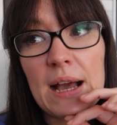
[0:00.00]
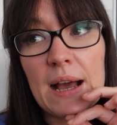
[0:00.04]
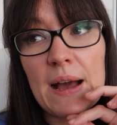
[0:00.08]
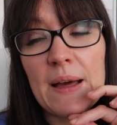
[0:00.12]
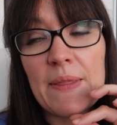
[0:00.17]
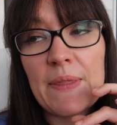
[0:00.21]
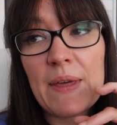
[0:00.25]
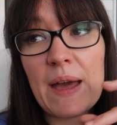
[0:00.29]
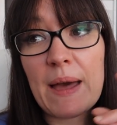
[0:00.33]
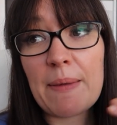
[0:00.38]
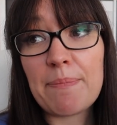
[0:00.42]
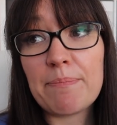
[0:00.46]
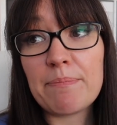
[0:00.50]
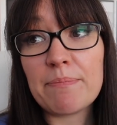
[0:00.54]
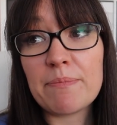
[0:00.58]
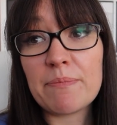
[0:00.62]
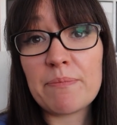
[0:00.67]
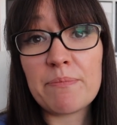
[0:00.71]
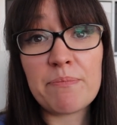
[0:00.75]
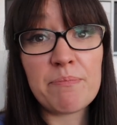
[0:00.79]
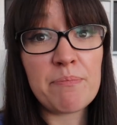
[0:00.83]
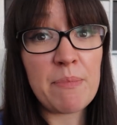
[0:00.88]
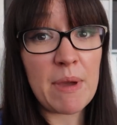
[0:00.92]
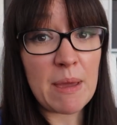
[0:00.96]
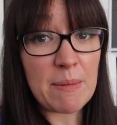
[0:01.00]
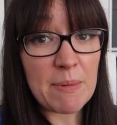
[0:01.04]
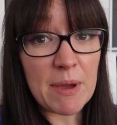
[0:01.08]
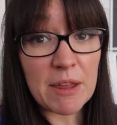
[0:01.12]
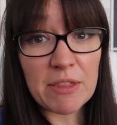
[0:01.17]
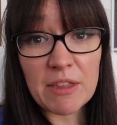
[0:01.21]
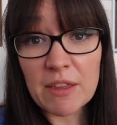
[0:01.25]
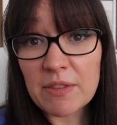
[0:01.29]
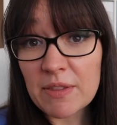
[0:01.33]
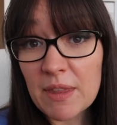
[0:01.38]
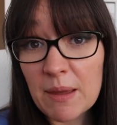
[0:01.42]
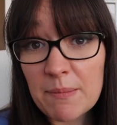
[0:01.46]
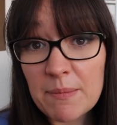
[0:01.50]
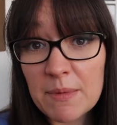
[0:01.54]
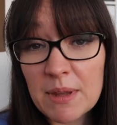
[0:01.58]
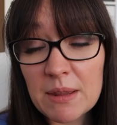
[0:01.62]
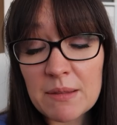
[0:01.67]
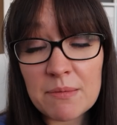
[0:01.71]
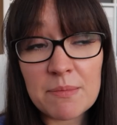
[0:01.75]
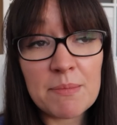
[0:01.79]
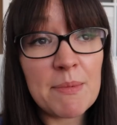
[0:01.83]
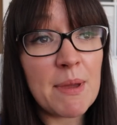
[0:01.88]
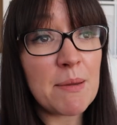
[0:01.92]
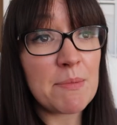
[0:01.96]
And then maybe I think
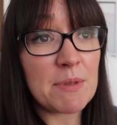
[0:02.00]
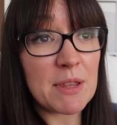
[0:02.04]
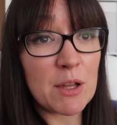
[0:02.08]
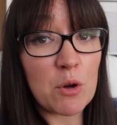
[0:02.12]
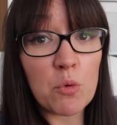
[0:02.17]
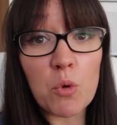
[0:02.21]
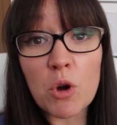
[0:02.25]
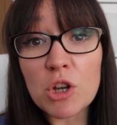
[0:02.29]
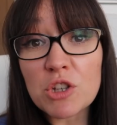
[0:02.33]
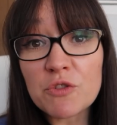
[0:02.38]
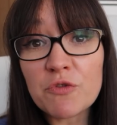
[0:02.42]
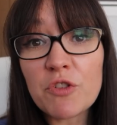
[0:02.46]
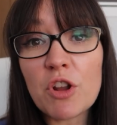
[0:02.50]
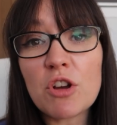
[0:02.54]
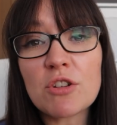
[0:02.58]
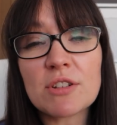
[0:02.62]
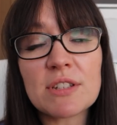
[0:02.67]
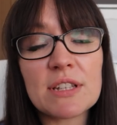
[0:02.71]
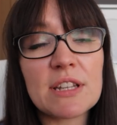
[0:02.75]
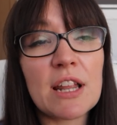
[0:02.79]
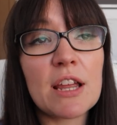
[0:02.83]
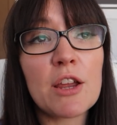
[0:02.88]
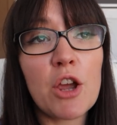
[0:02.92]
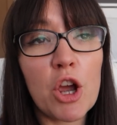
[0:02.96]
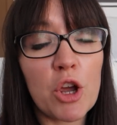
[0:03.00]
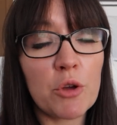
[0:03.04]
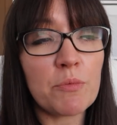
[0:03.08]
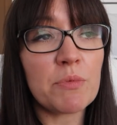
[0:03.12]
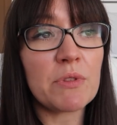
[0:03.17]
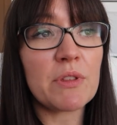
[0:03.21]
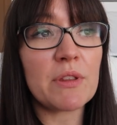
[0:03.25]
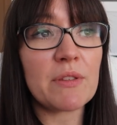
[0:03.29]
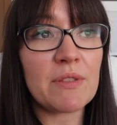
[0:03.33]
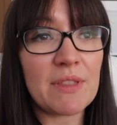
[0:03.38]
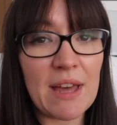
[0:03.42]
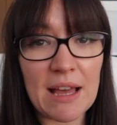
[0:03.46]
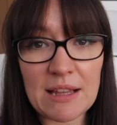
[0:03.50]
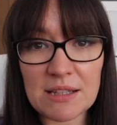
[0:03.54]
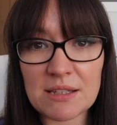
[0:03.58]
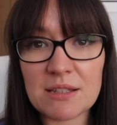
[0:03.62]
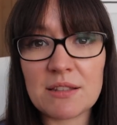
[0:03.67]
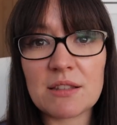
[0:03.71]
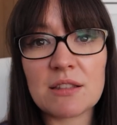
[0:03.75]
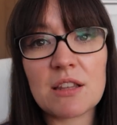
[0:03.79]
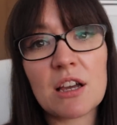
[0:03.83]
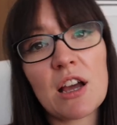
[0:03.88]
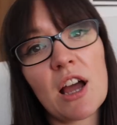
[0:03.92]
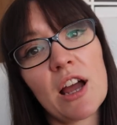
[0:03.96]
maybe they'll watch vlogs, and I hope that
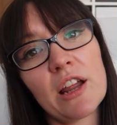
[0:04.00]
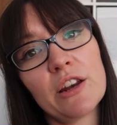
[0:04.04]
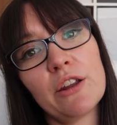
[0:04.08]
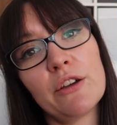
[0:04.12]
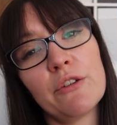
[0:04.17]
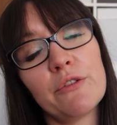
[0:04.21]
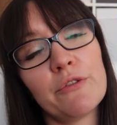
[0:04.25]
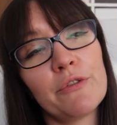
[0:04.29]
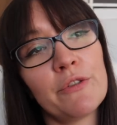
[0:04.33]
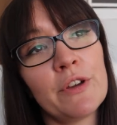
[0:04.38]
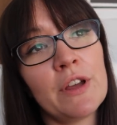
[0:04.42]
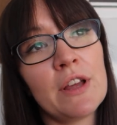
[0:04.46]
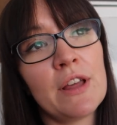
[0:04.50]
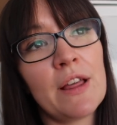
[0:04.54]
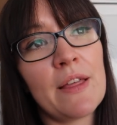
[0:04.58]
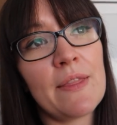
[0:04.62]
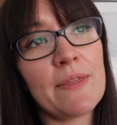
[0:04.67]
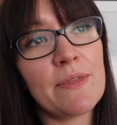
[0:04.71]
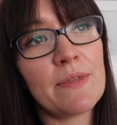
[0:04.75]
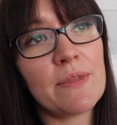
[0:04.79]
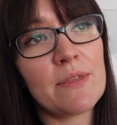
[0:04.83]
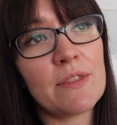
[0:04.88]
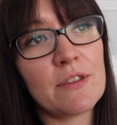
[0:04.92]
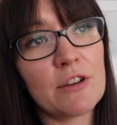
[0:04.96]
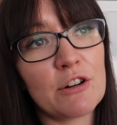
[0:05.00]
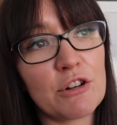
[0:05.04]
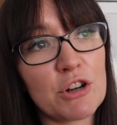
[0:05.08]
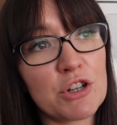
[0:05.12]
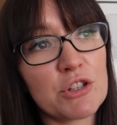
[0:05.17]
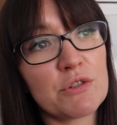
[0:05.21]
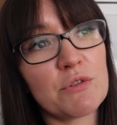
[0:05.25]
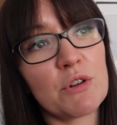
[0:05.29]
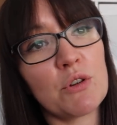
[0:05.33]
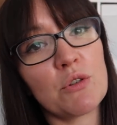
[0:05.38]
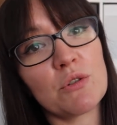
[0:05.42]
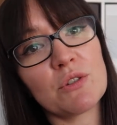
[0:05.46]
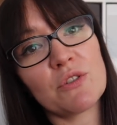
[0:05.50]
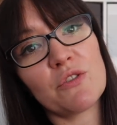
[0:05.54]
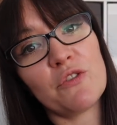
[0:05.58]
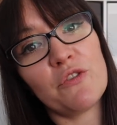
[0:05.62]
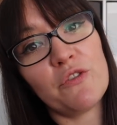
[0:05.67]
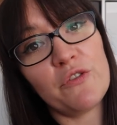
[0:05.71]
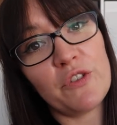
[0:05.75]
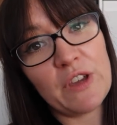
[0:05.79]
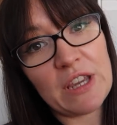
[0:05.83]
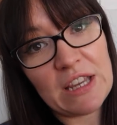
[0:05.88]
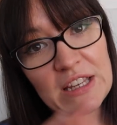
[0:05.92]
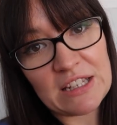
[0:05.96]
that's the kind of, the grocery
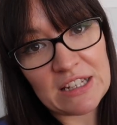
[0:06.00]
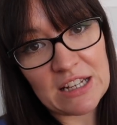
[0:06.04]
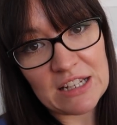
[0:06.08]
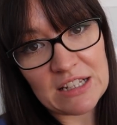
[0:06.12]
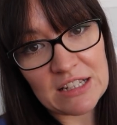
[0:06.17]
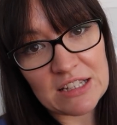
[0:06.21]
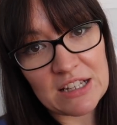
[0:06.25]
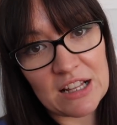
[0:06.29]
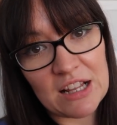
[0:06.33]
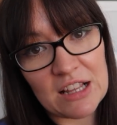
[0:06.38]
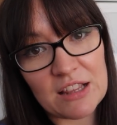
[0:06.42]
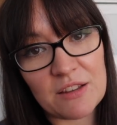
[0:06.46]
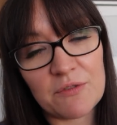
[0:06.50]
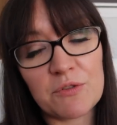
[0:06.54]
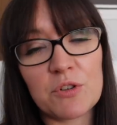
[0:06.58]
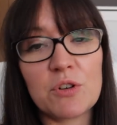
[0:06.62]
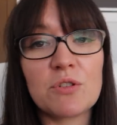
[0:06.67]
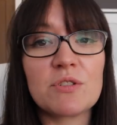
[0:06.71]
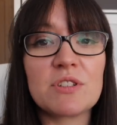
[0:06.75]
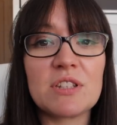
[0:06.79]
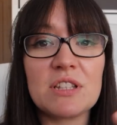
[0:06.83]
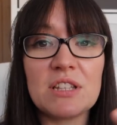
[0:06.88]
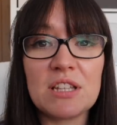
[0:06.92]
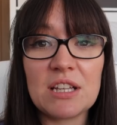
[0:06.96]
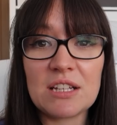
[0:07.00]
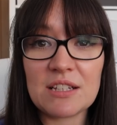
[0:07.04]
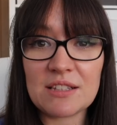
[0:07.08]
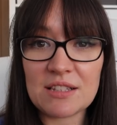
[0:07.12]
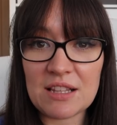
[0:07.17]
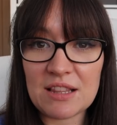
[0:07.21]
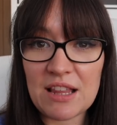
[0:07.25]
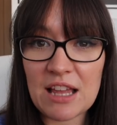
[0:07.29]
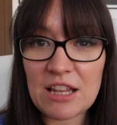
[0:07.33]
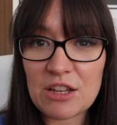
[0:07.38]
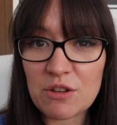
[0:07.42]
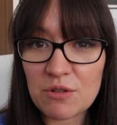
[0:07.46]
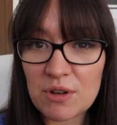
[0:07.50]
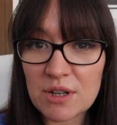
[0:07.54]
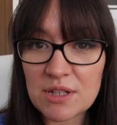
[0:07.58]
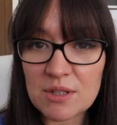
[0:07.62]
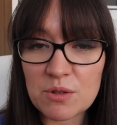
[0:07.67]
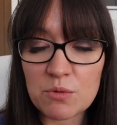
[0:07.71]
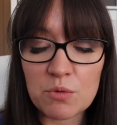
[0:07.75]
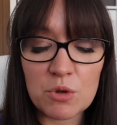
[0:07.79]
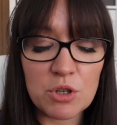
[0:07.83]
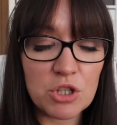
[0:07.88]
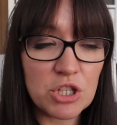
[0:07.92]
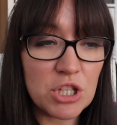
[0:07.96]
hauls feed into like the vlogs and things, and then you guys
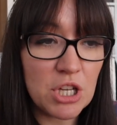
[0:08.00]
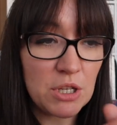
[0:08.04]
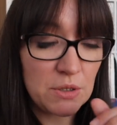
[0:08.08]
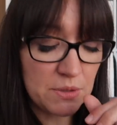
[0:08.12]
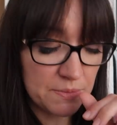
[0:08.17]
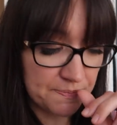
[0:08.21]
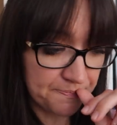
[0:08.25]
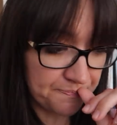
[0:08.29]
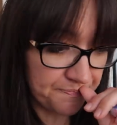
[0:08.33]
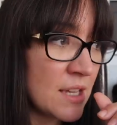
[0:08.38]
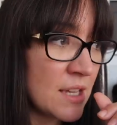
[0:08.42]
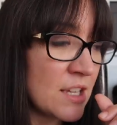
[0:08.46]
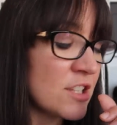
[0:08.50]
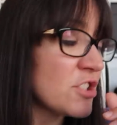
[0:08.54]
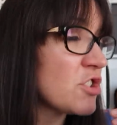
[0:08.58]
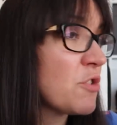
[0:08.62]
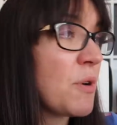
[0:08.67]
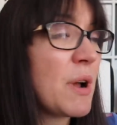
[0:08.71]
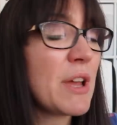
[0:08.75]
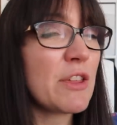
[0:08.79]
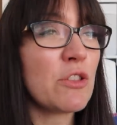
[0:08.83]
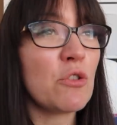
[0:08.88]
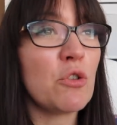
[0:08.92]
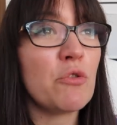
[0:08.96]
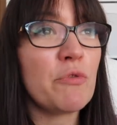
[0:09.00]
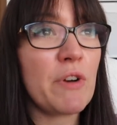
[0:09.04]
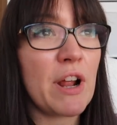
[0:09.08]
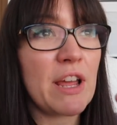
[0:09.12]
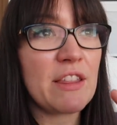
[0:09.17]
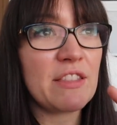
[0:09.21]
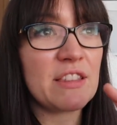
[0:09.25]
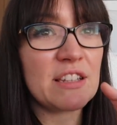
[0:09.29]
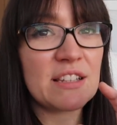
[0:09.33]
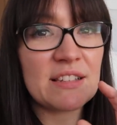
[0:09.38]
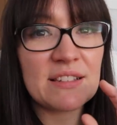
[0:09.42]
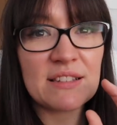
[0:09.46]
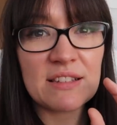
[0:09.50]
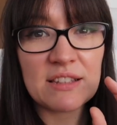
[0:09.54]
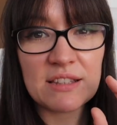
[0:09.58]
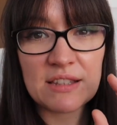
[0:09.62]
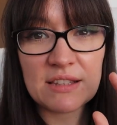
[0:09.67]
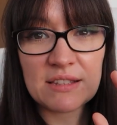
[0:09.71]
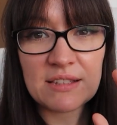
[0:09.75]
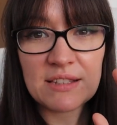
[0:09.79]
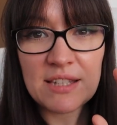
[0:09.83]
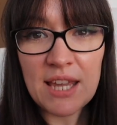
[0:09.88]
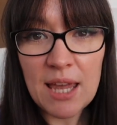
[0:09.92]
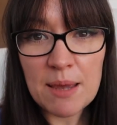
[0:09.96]
will watch those. So I thought, right,
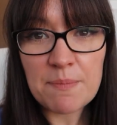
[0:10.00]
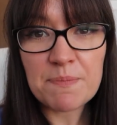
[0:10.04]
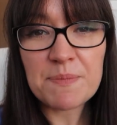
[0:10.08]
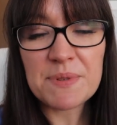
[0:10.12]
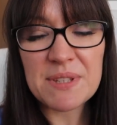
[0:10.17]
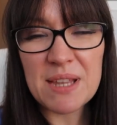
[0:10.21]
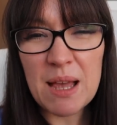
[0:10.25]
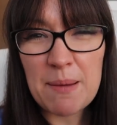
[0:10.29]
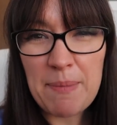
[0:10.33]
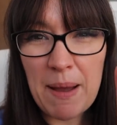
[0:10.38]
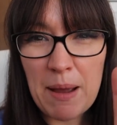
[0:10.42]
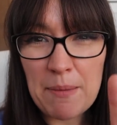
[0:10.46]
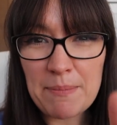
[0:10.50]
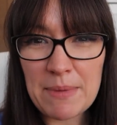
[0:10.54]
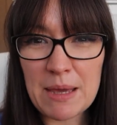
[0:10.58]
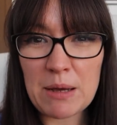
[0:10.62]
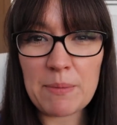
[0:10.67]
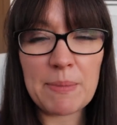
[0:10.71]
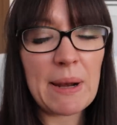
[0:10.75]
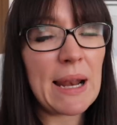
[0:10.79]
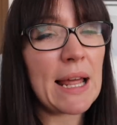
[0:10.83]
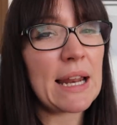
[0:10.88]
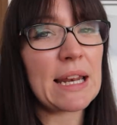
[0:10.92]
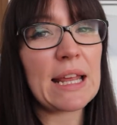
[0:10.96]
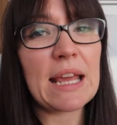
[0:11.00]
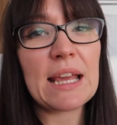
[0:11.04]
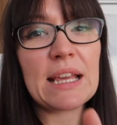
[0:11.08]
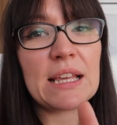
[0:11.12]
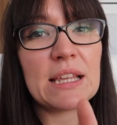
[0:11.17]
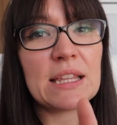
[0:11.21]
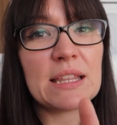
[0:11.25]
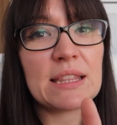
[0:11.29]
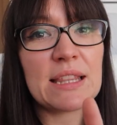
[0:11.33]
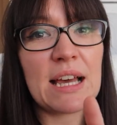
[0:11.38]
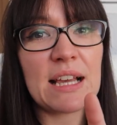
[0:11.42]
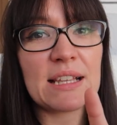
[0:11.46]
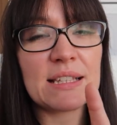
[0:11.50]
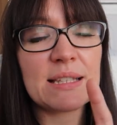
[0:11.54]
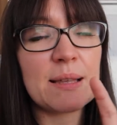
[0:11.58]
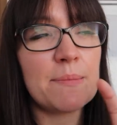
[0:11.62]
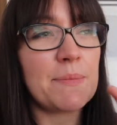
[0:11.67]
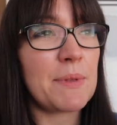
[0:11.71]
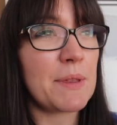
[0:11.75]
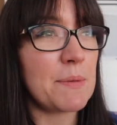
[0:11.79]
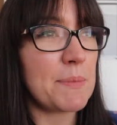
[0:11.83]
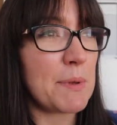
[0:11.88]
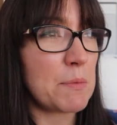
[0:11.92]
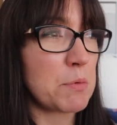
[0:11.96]
there's tips about meal planning. That's
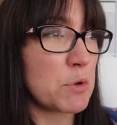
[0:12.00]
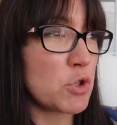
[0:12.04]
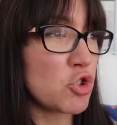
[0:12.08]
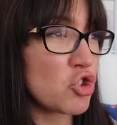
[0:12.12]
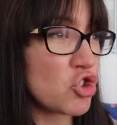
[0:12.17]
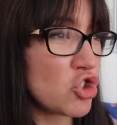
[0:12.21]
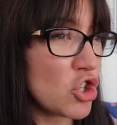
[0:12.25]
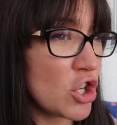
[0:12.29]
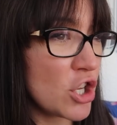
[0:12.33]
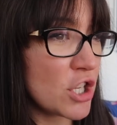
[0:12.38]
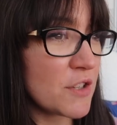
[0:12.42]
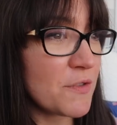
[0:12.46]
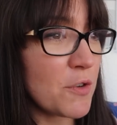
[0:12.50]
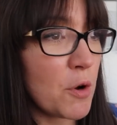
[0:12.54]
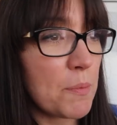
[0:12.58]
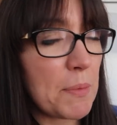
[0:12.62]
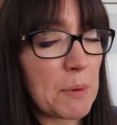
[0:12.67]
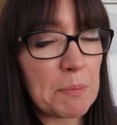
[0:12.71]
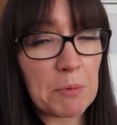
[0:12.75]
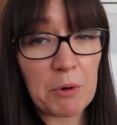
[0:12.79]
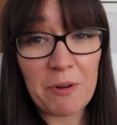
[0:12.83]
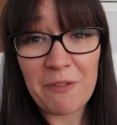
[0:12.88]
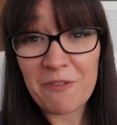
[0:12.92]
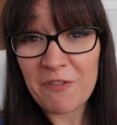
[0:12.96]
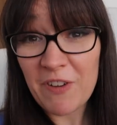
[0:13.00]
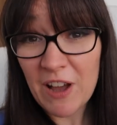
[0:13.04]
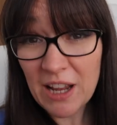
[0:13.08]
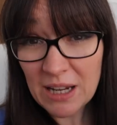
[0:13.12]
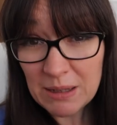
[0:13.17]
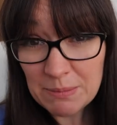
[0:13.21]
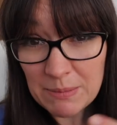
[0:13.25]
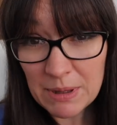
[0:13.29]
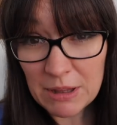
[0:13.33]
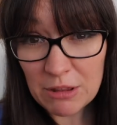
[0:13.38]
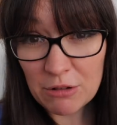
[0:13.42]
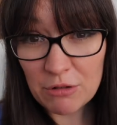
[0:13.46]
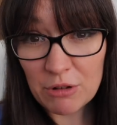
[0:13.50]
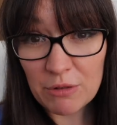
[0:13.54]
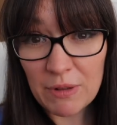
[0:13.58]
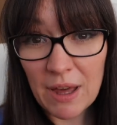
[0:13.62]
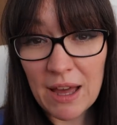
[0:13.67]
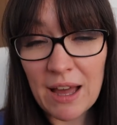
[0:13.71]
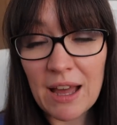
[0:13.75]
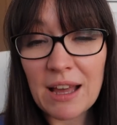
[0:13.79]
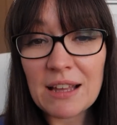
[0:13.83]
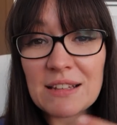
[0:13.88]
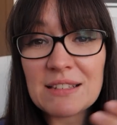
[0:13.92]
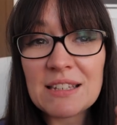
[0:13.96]
something people search for, people find me through
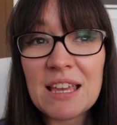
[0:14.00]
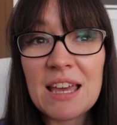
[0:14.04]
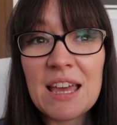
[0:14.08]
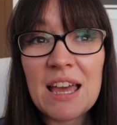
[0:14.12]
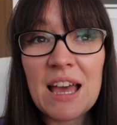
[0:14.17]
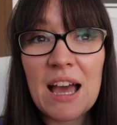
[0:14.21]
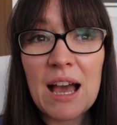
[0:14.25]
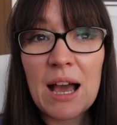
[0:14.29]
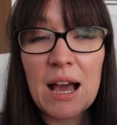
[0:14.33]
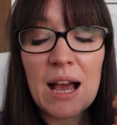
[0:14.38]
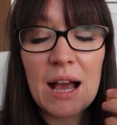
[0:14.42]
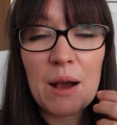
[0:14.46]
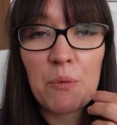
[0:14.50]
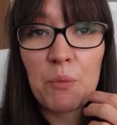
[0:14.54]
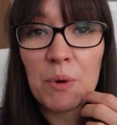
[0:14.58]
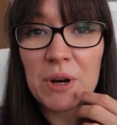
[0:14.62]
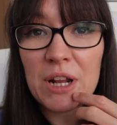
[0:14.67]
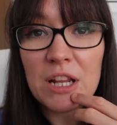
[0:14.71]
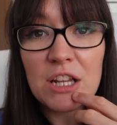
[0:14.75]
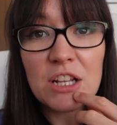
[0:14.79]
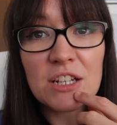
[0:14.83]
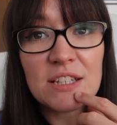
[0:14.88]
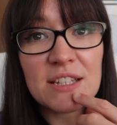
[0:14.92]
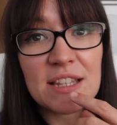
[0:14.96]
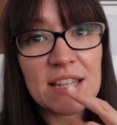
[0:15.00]
that. And when I looked